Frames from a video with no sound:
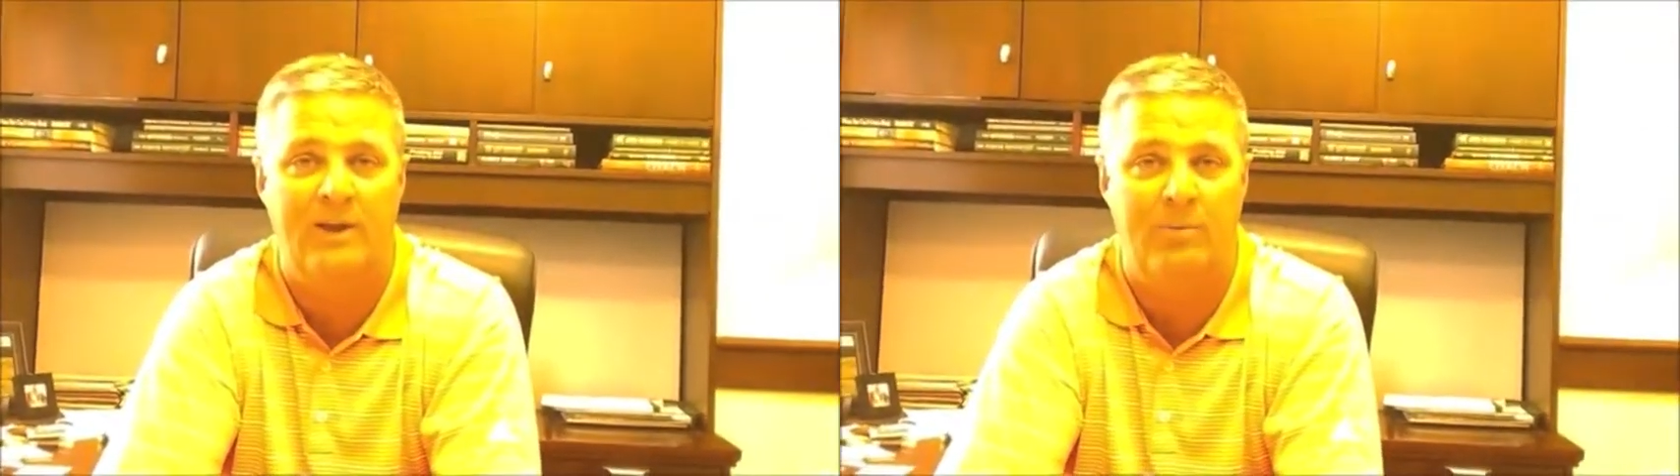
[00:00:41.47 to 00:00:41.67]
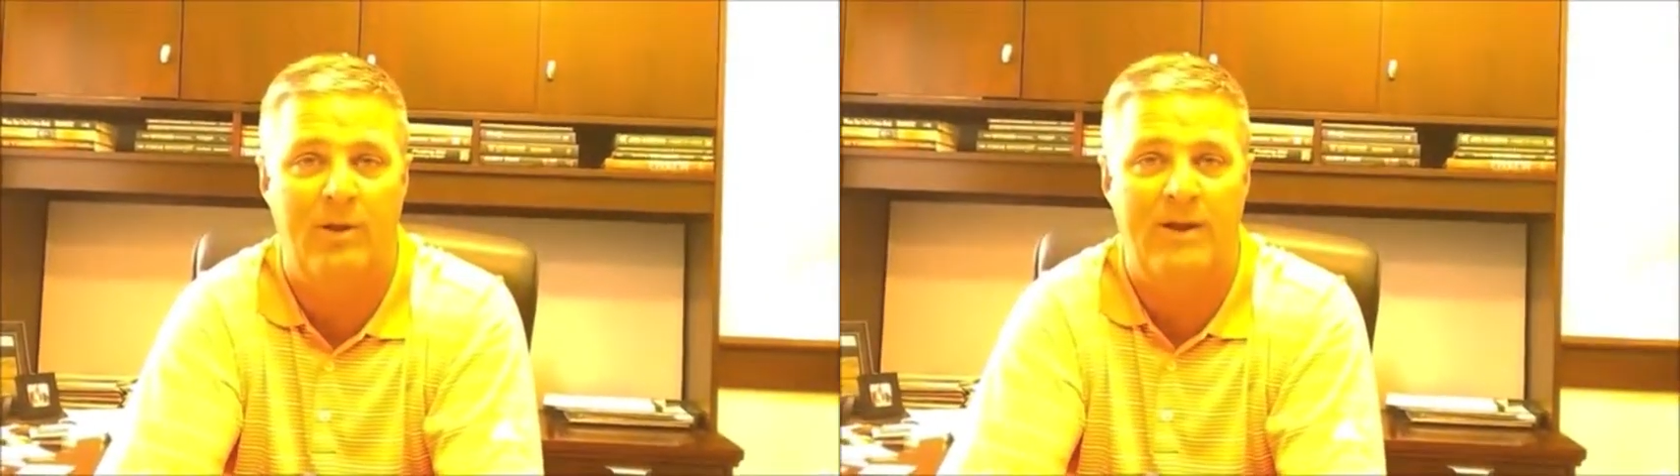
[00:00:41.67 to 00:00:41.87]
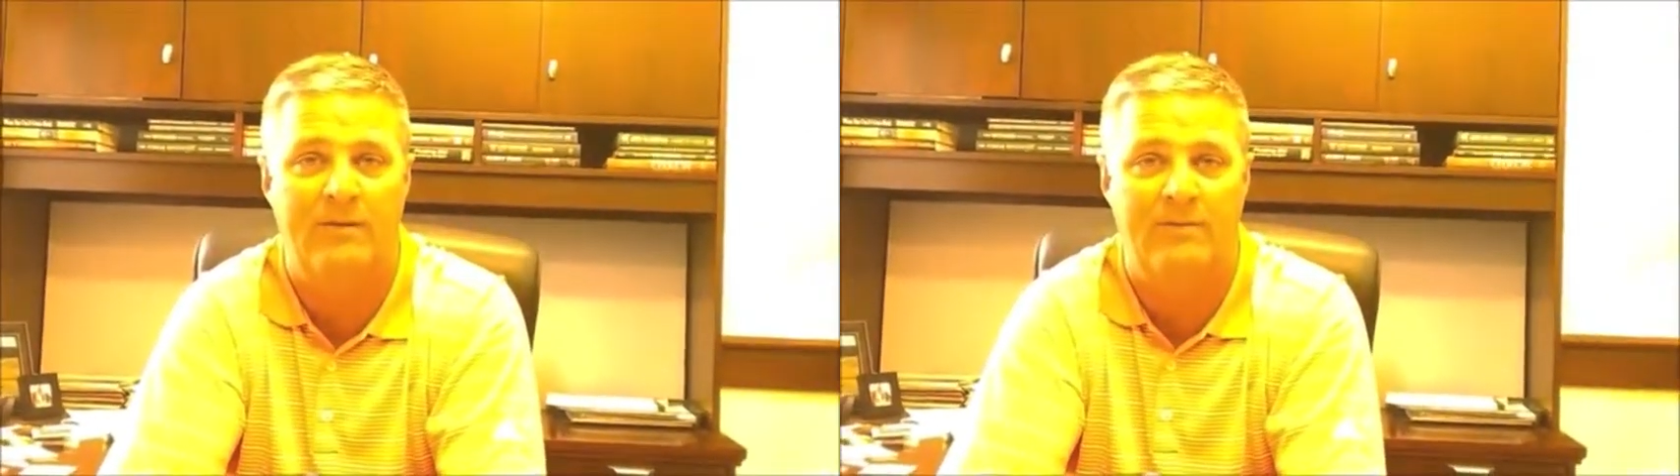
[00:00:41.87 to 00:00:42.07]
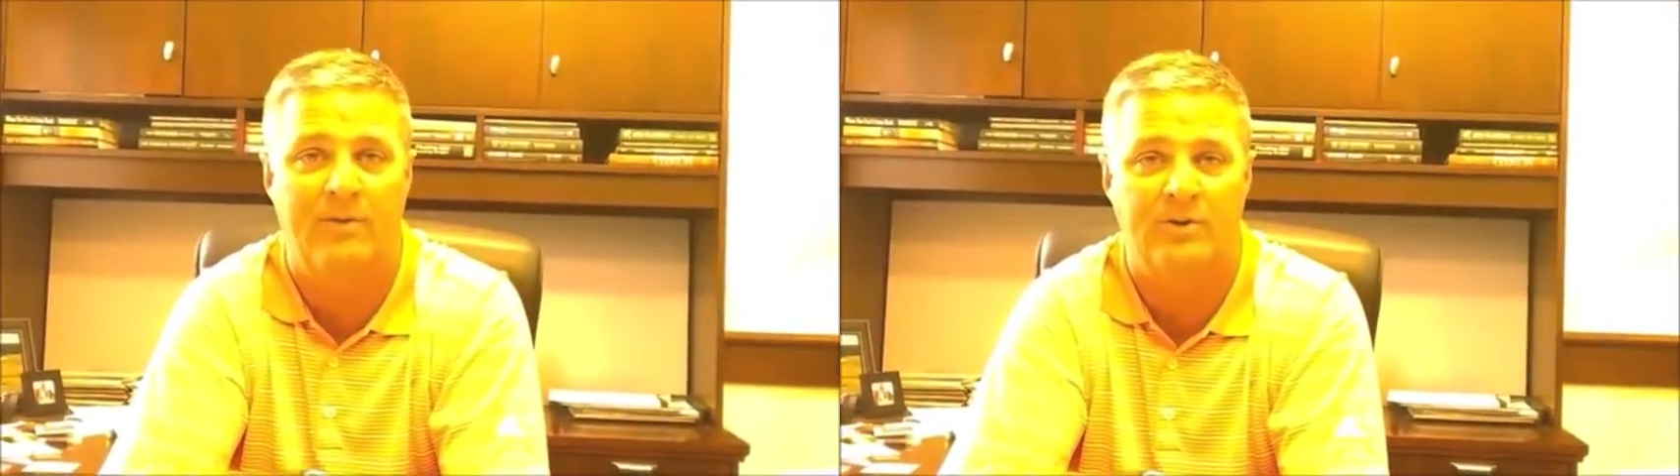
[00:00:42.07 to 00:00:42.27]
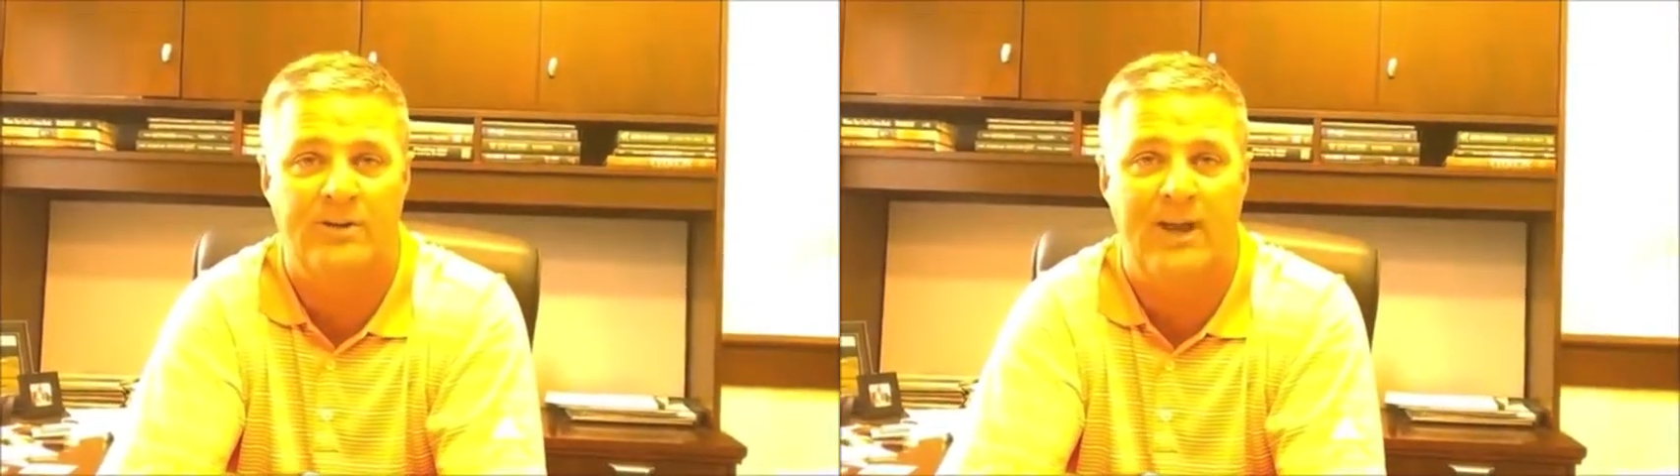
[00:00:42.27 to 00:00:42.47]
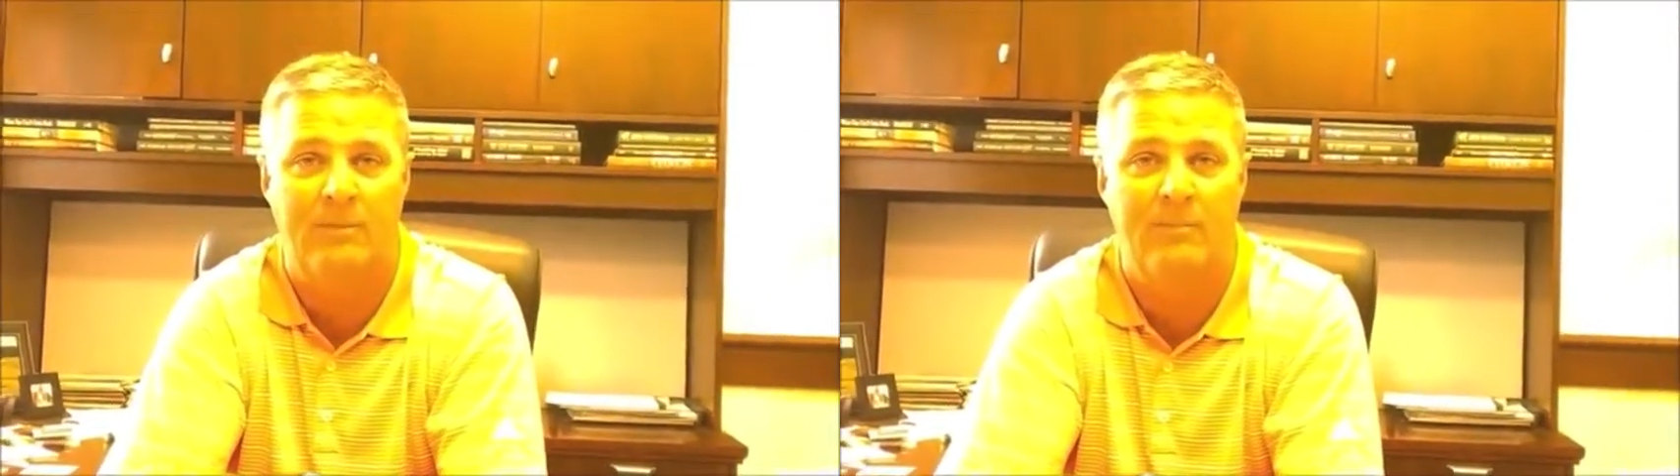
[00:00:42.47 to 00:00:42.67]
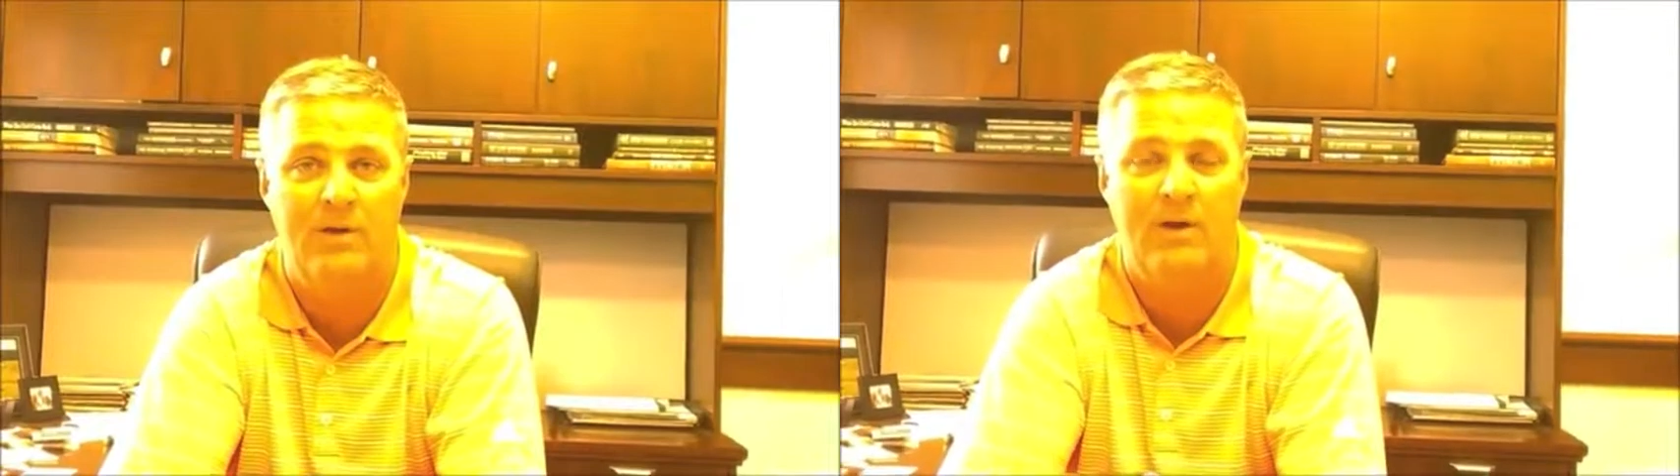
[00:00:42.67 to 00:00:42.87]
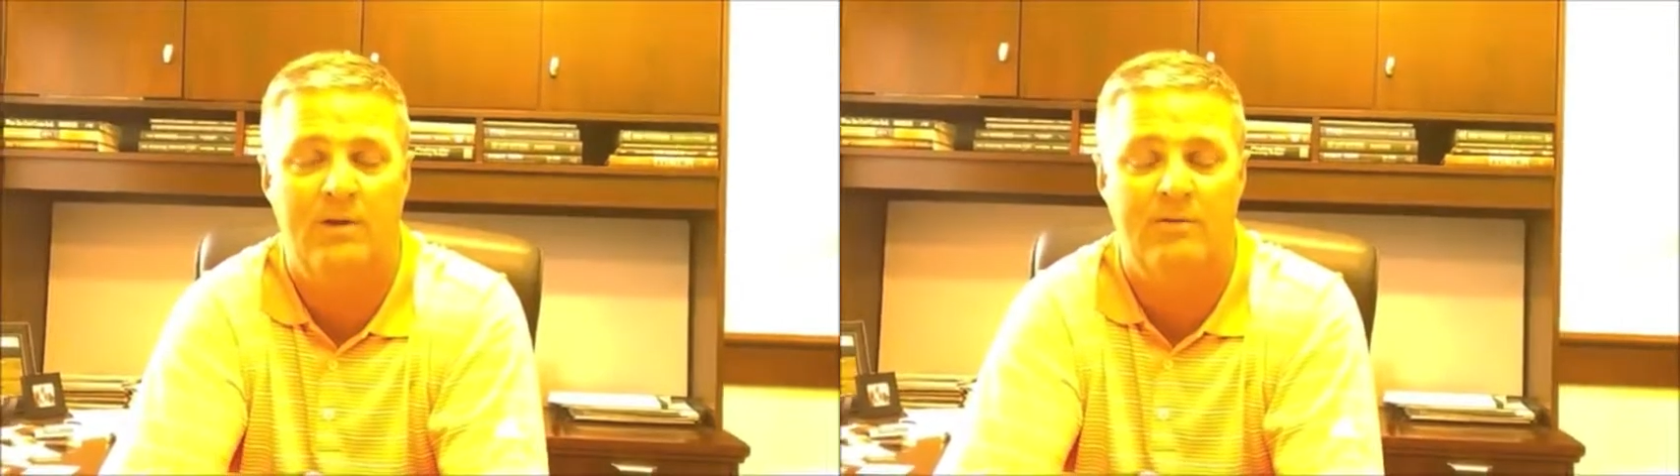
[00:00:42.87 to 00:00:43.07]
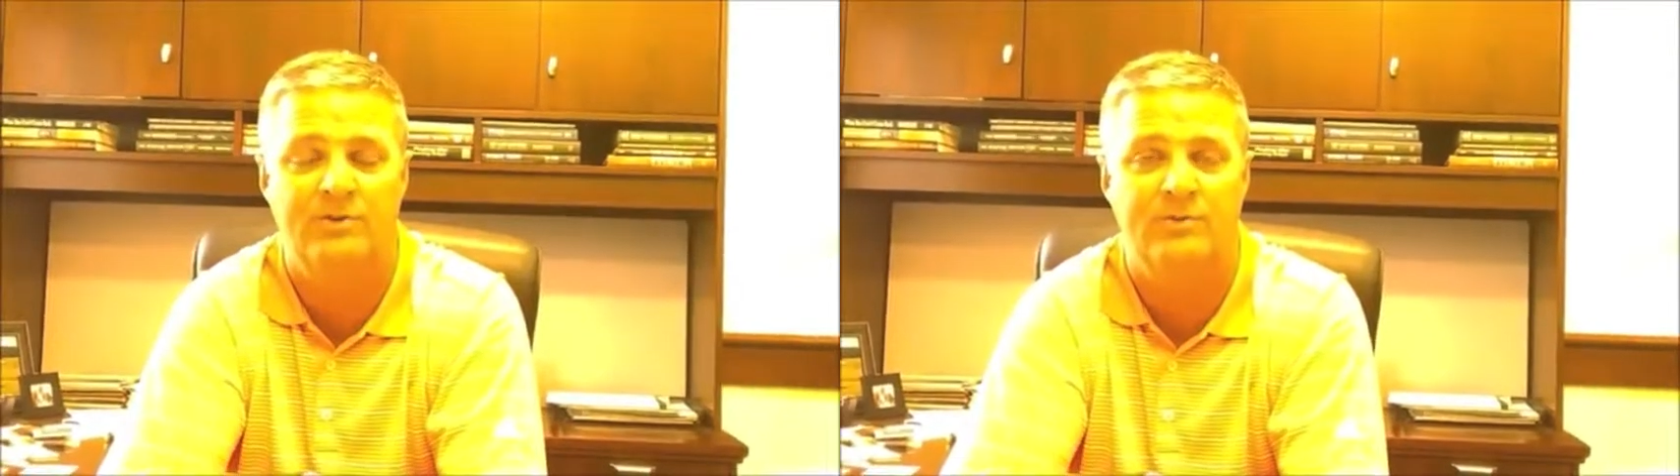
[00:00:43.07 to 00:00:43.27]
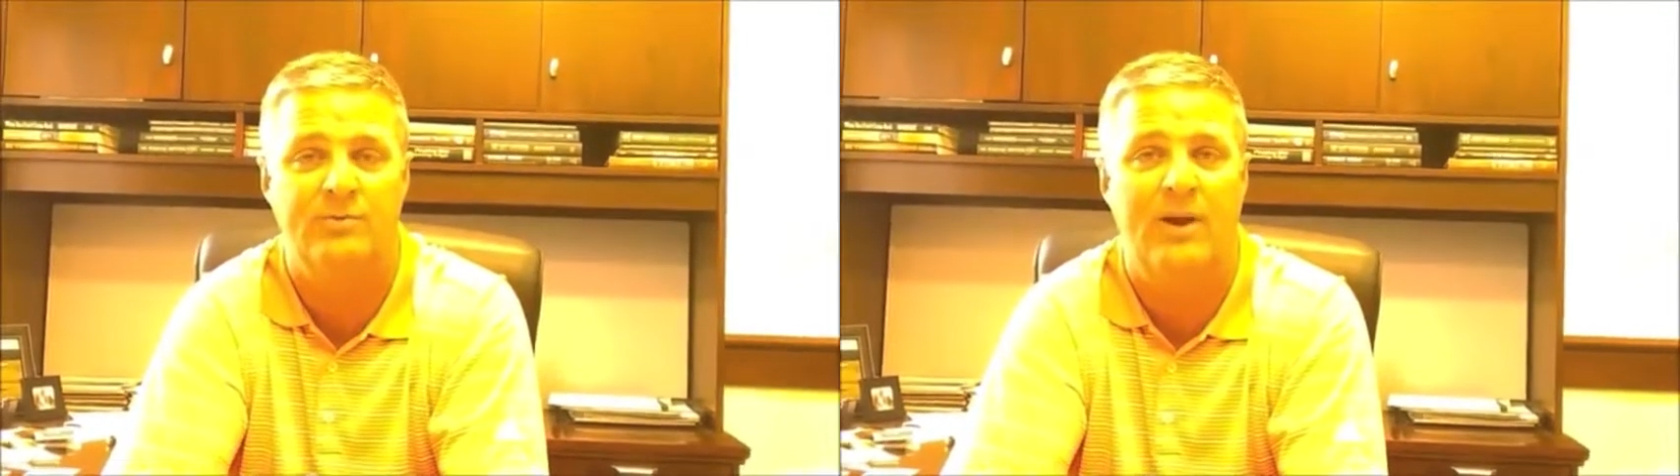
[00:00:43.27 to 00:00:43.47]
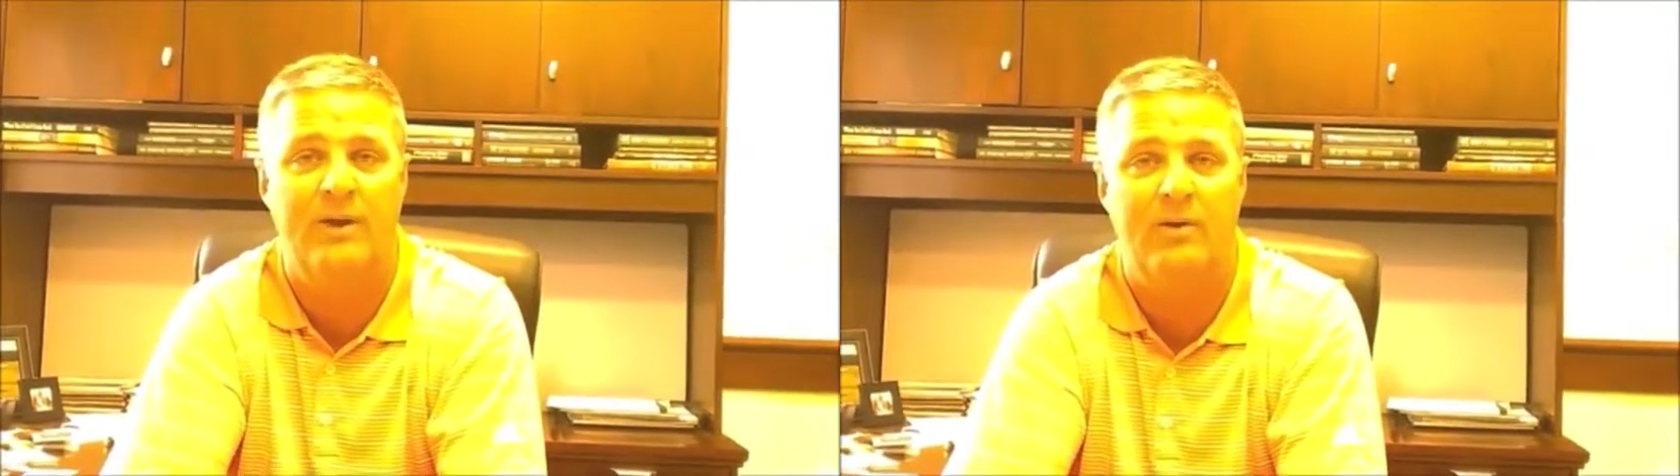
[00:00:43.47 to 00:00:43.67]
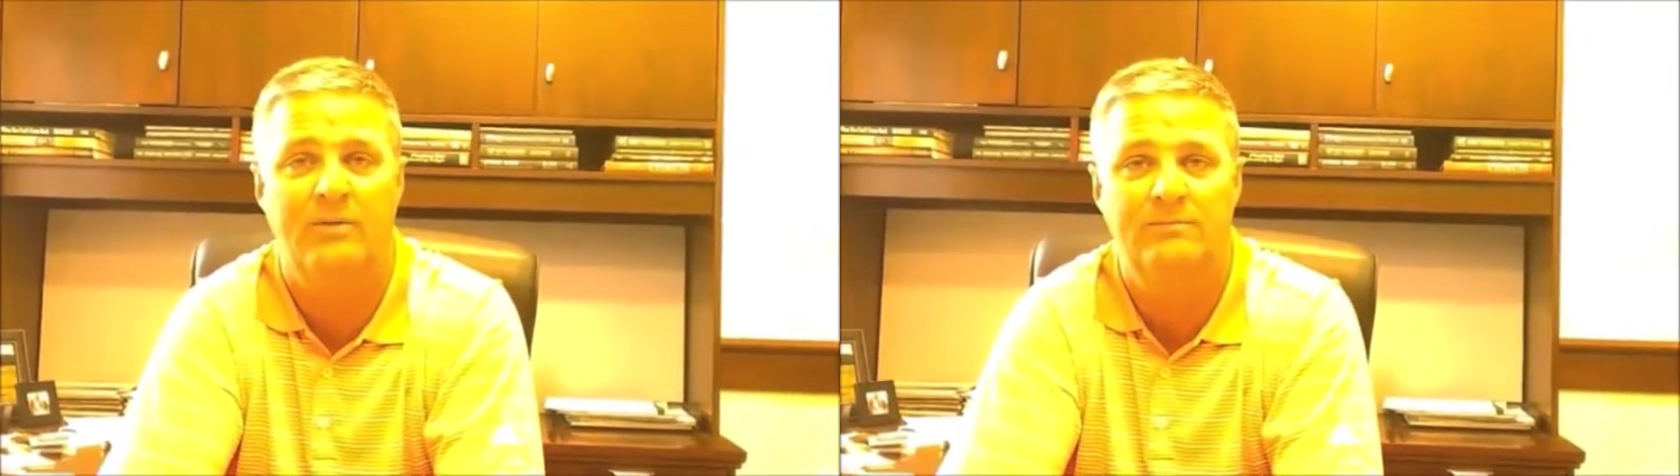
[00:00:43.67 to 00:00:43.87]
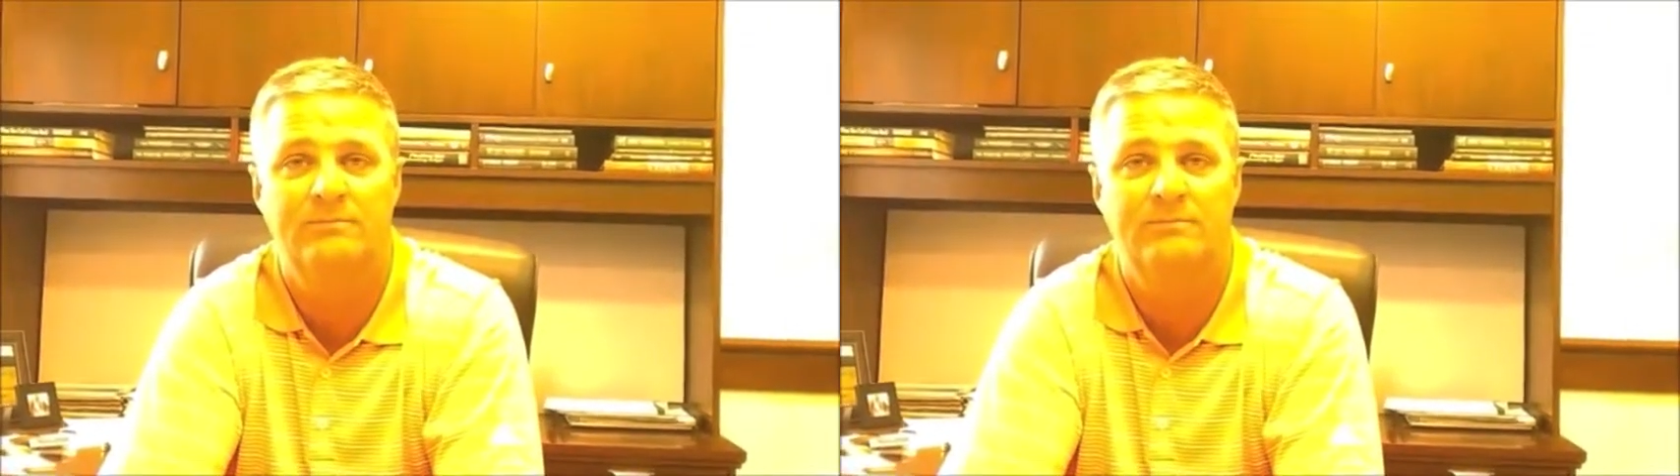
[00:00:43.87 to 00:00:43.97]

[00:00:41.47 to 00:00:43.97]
to play in the first game versus Rhino.